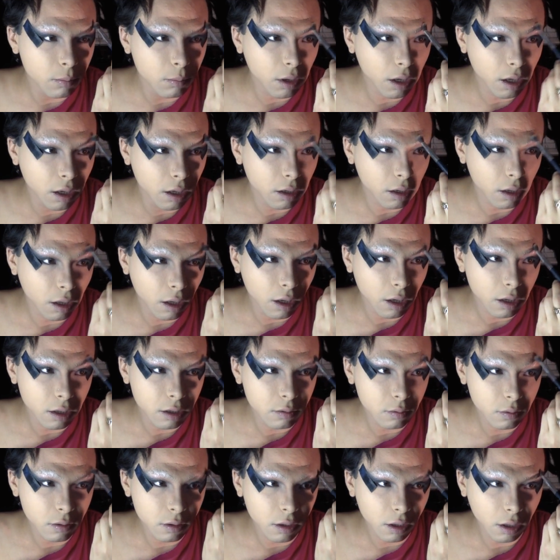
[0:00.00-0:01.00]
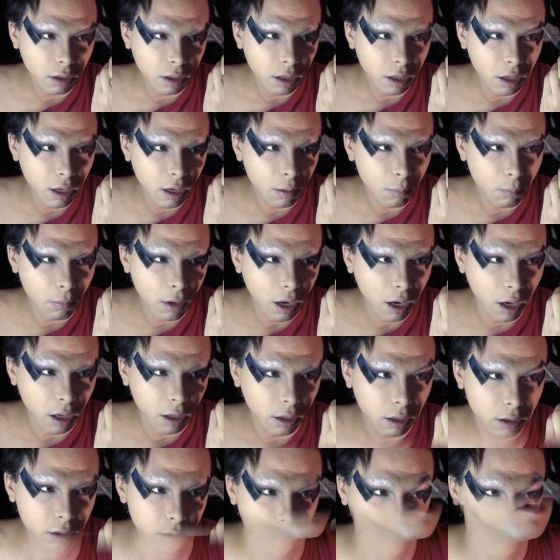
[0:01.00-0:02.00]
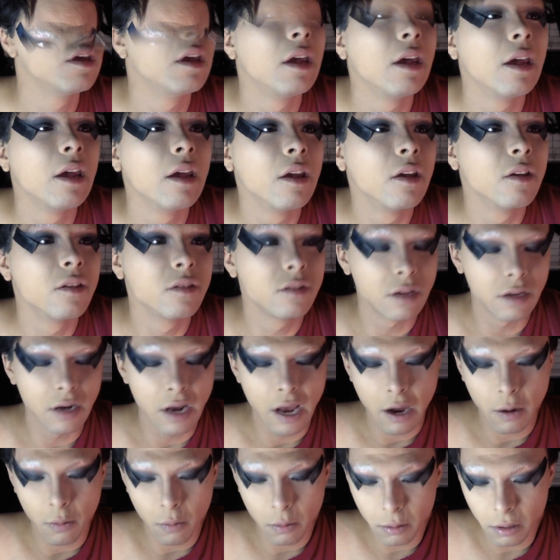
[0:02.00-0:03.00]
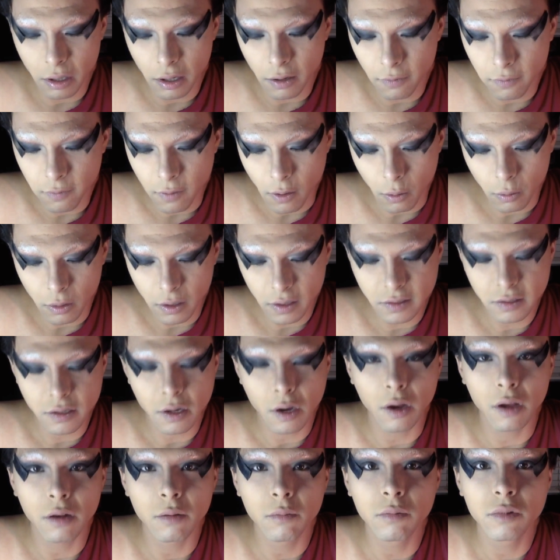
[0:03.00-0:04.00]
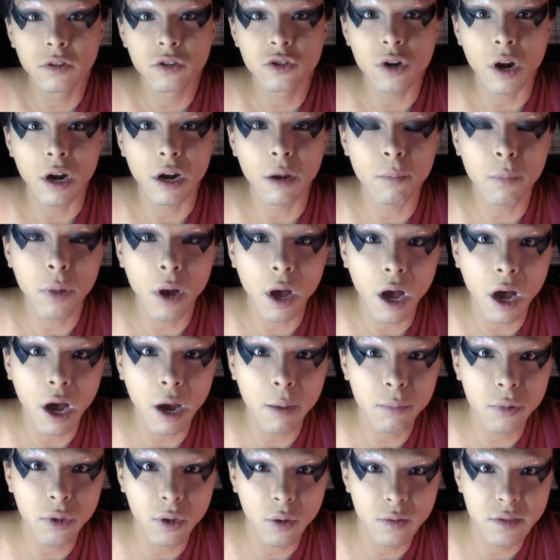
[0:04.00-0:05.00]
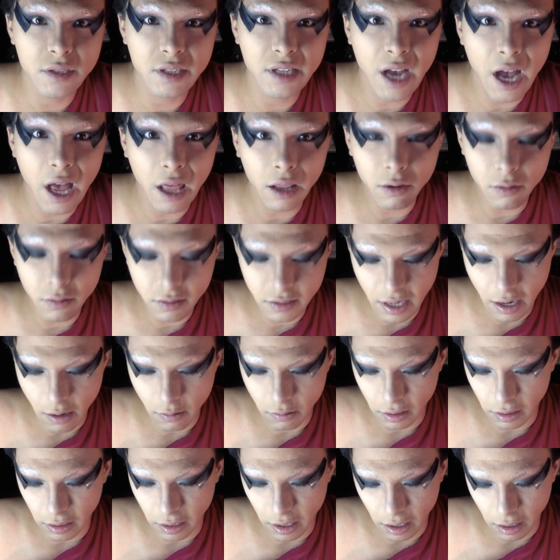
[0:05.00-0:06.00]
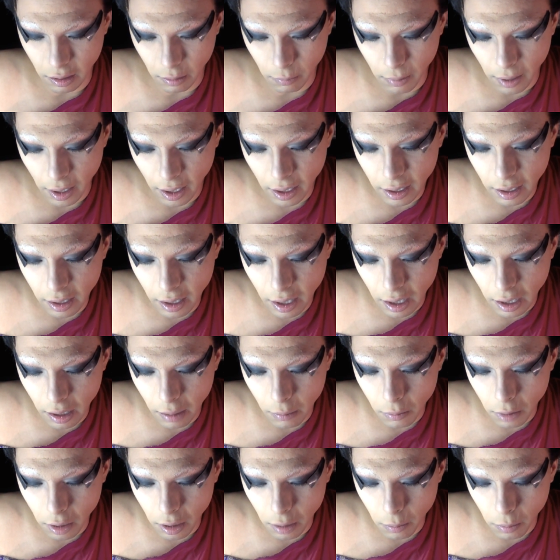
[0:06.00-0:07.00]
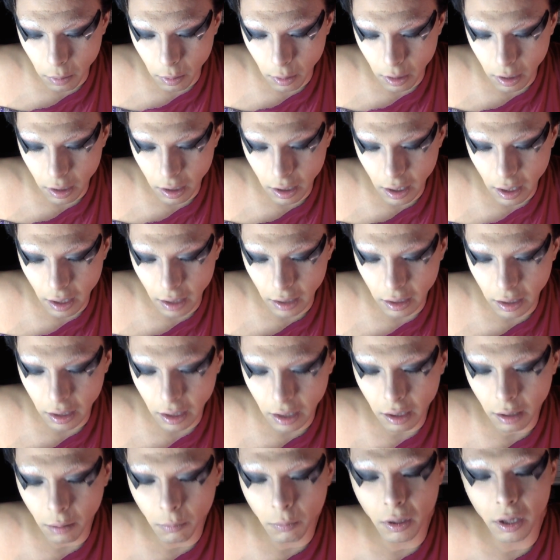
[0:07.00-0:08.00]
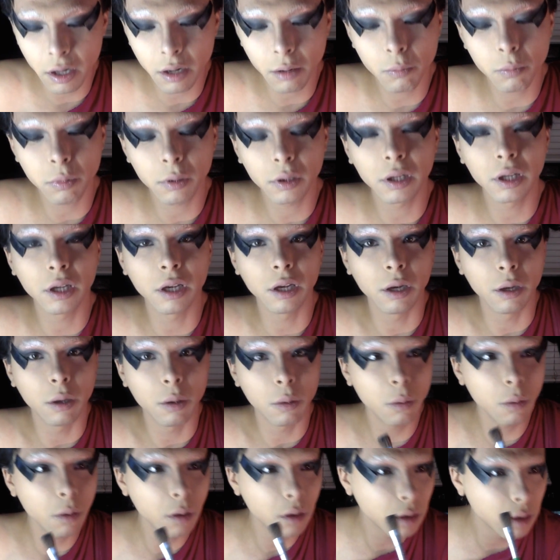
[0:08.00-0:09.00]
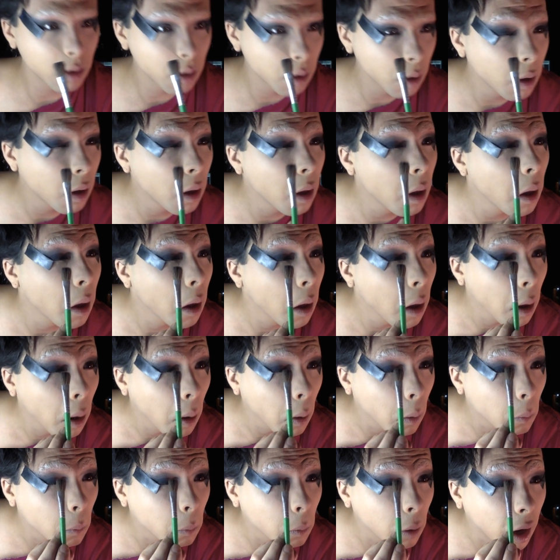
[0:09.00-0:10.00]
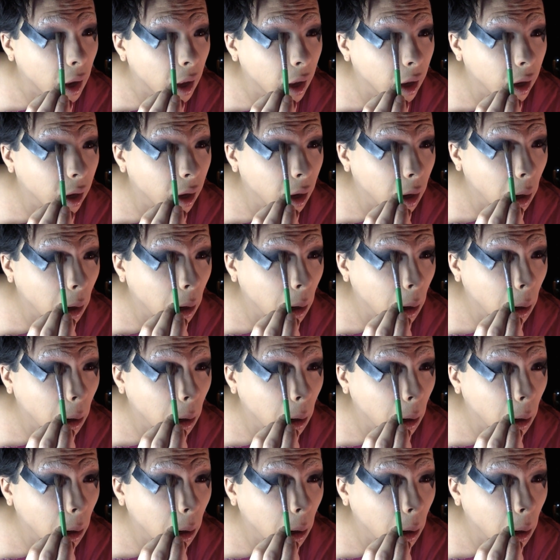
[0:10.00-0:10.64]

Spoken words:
mean, you looking at mine and you're... So now I'm gonna focus on trying to pop those colors out a little bit. And I'm gonna put a little bit of blue right